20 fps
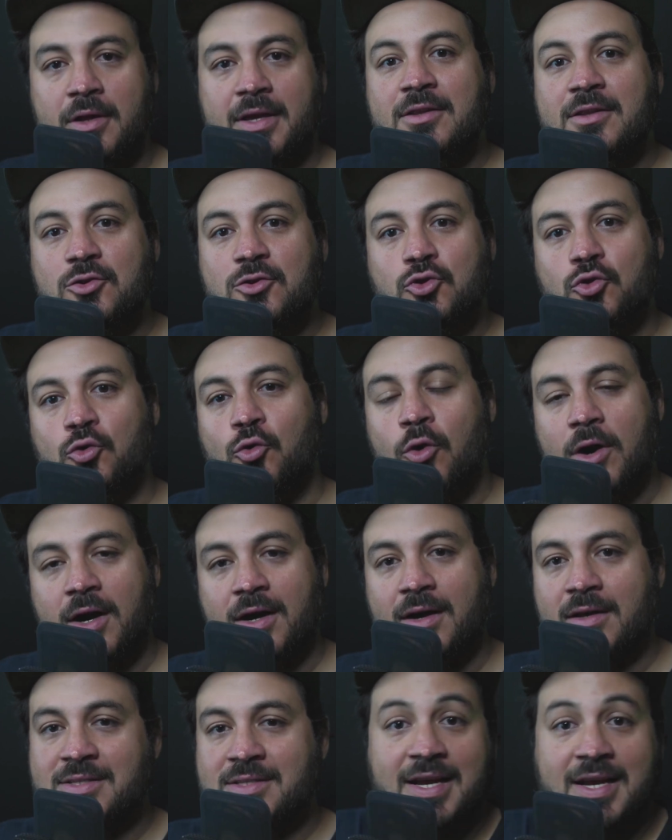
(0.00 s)
into
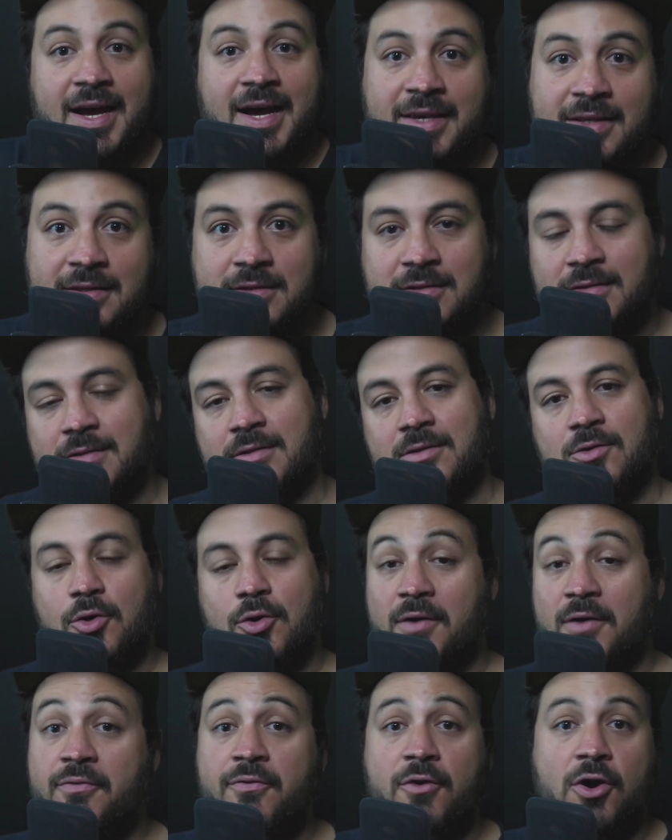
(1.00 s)
a site or
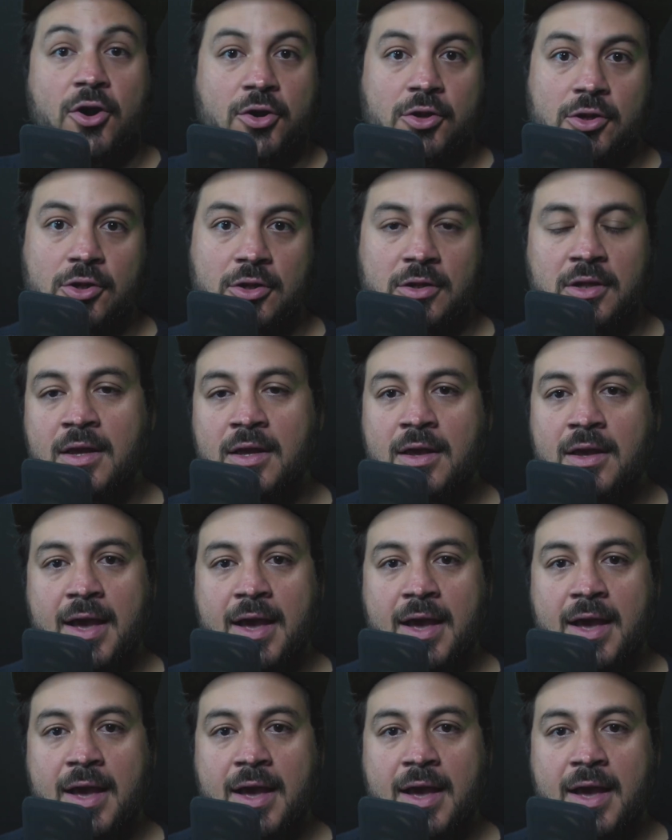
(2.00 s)
a funnel